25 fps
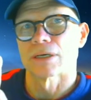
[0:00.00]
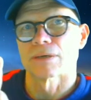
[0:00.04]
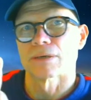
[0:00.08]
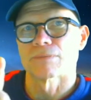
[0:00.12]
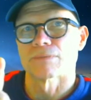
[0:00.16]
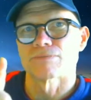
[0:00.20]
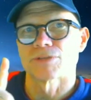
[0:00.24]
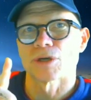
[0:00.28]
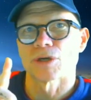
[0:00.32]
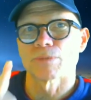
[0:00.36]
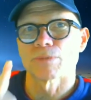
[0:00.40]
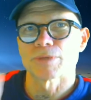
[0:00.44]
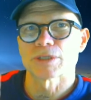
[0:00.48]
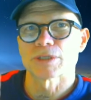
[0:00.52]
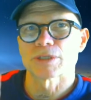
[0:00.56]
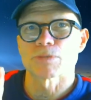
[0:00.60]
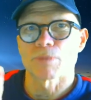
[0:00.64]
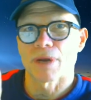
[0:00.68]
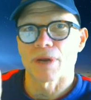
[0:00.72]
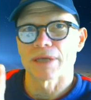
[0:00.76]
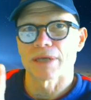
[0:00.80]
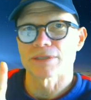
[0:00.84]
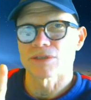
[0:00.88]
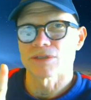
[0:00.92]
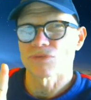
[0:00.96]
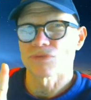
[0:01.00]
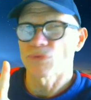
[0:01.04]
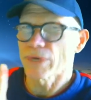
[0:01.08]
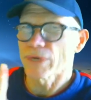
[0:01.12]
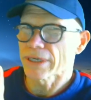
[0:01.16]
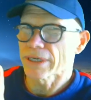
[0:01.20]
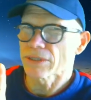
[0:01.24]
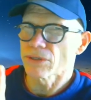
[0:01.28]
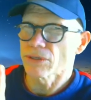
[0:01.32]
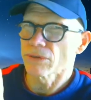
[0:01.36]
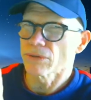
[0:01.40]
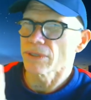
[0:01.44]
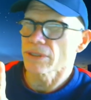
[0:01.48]
don't be surprised if week
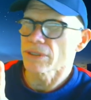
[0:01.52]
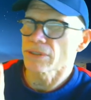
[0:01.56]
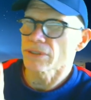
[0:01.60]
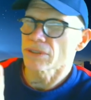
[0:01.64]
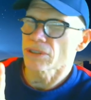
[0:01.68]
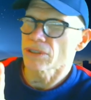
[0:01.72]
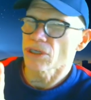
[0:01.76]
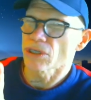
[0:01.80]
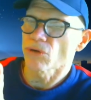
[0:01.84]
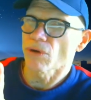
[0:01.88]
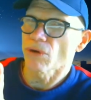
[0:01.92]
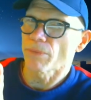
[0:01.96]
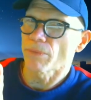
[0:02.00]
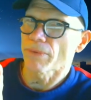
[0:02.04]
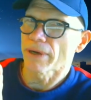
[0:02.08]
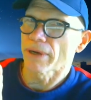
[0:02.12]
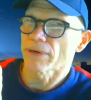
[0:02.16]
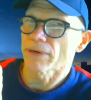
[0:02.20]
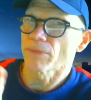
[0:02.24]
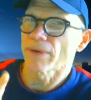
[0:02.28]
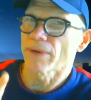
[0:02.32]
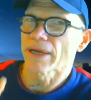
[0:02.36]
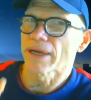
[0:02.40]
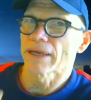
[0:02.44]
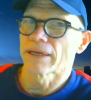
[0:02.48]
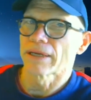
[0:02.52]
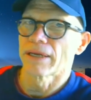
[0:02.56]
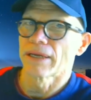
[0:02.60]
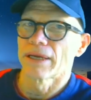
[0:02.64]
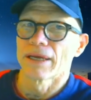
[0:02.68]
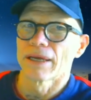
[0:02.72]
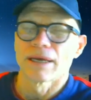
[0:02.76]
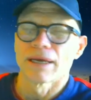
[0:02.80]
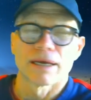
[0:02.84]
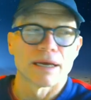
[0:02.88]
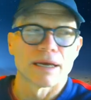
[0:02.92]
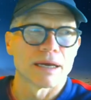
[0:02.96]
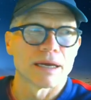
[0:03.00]
2 doesn't show up right away.
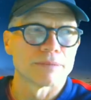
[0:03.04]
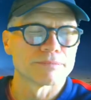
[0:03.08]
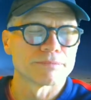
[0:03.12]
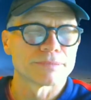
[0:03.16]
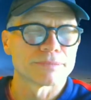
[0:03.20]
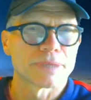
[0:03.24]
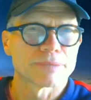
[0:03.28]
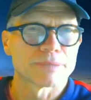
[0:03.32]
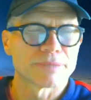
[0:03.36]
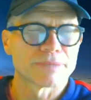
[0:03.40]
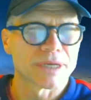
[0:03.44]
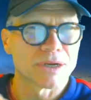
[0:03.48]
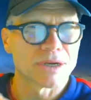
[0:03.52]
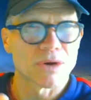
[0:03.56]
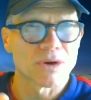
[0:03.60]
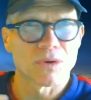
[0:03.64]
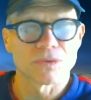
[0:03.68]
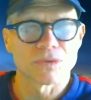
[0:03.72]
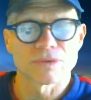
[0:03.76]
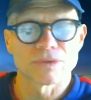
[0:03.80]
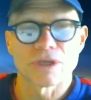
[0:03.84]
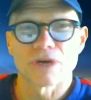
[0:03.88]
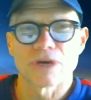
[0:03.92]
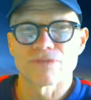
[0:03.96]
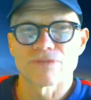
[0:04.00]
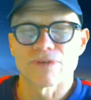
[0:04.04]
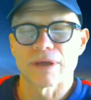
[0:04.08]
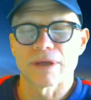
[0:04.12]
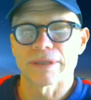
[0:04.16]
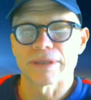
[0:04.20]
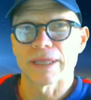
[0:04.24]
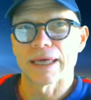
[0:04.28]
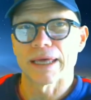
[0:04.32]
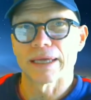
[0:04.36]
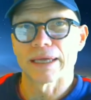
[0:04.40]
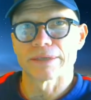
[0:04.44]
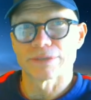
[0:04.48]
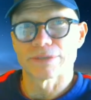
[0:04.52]
I'm kind of holding off on
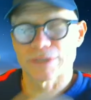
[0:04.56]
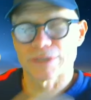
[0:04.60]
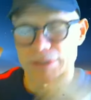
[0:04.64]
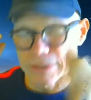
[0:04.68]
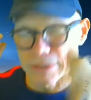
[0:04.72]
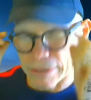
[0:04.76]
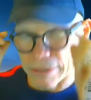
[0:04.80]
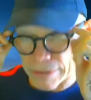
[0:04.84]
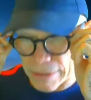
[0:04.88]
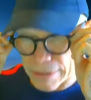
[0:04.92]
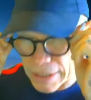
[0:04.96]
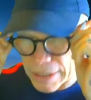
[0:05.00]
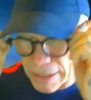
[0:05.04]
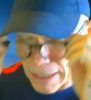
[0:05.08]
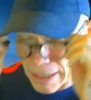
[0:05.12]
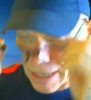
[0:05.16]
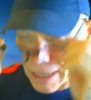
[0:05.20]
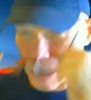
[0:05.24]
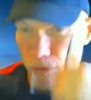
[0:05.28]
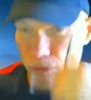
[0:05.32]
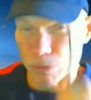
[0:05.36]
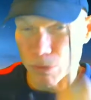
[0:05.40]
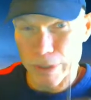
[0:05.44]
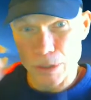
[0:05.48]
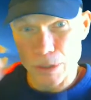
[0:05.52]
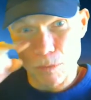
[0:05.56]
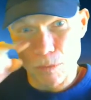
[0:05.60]
that just to see how week